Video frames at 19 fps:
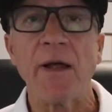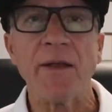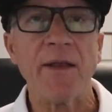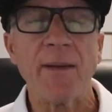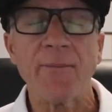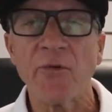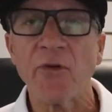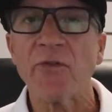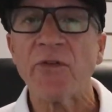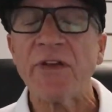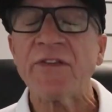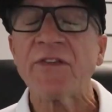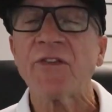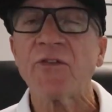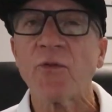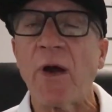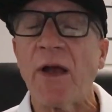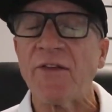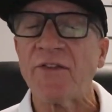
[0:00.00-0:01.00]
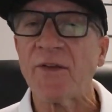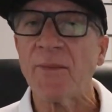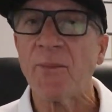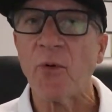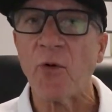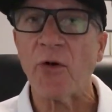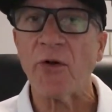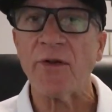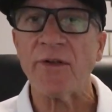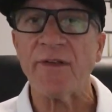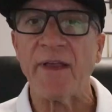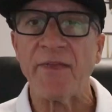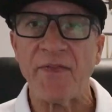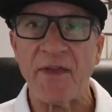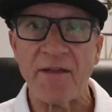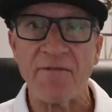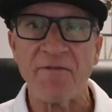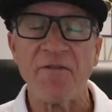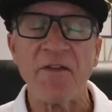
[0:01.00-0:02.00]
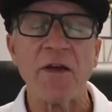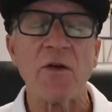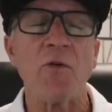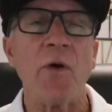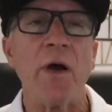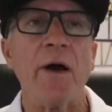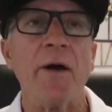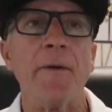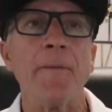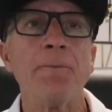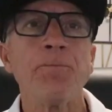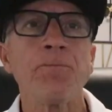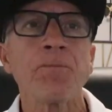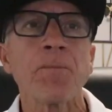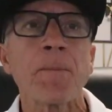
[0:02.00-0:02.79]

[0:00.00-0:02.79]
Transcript: A number of reasons why it's important that they fit well.